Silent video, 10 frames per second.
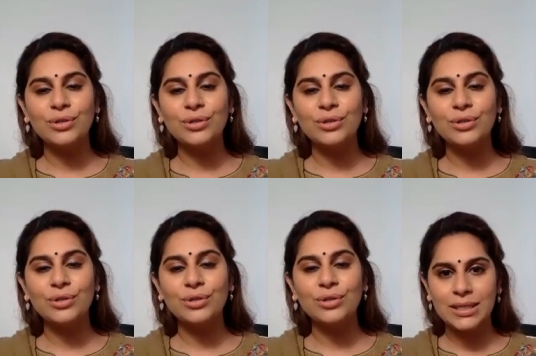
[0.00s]
also
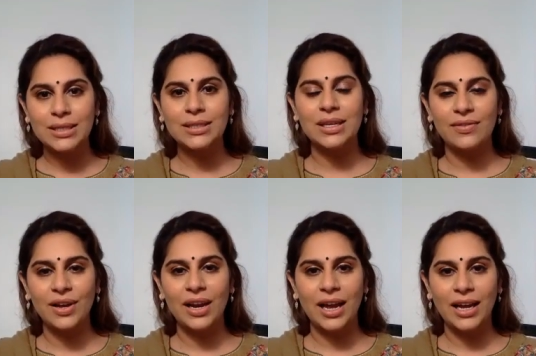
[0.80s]
know that there's a
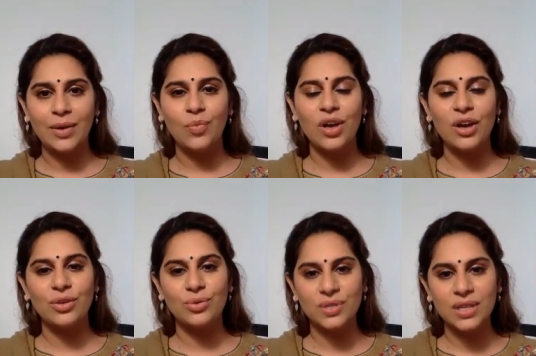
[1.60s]
silver lining. We are
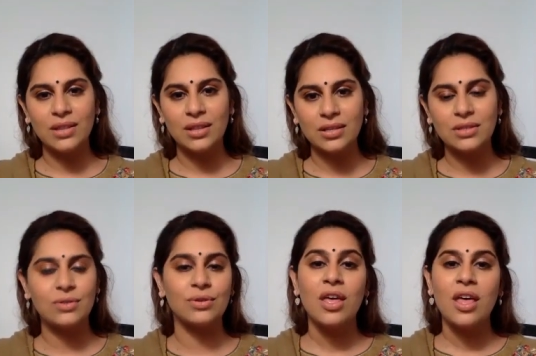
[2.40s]
using this to
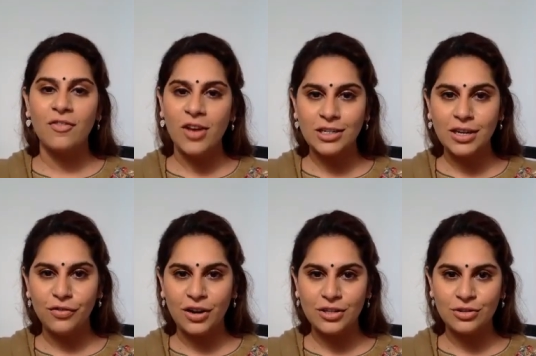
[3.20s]
vent our
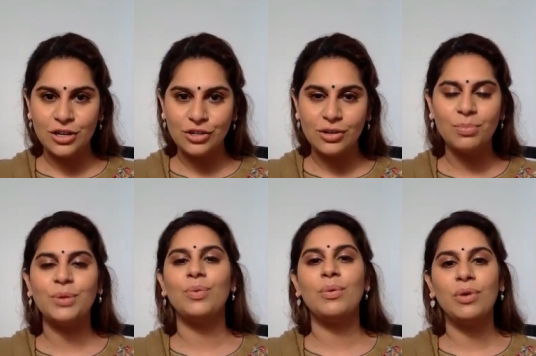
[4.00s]
frustration, but we
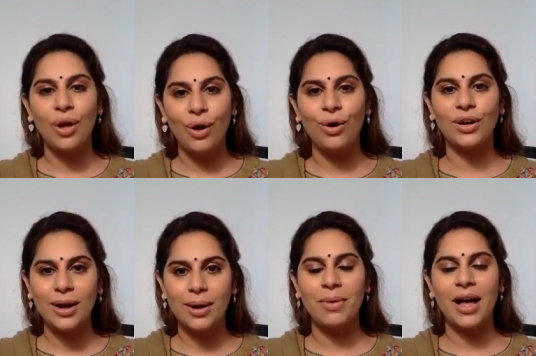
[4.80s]
will all come
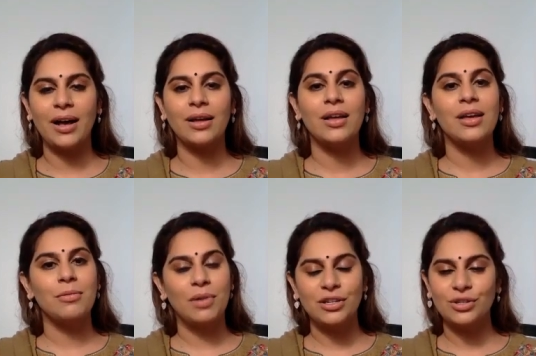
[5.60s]
back
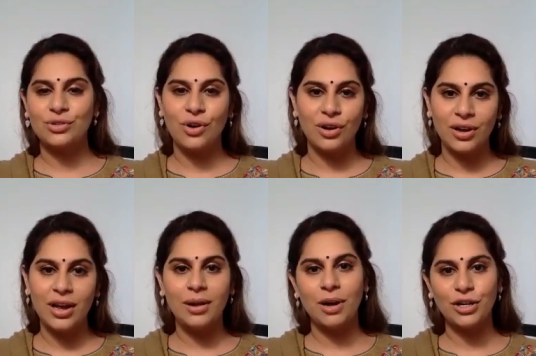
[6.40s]
much stronger and
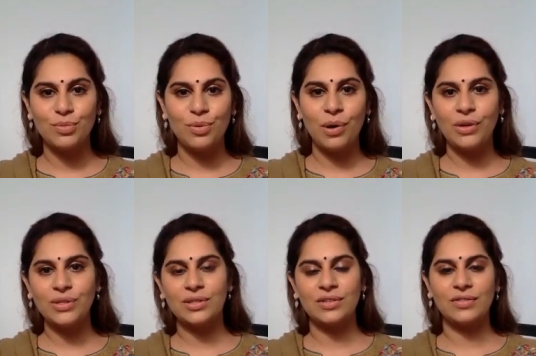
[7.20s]
much more positive.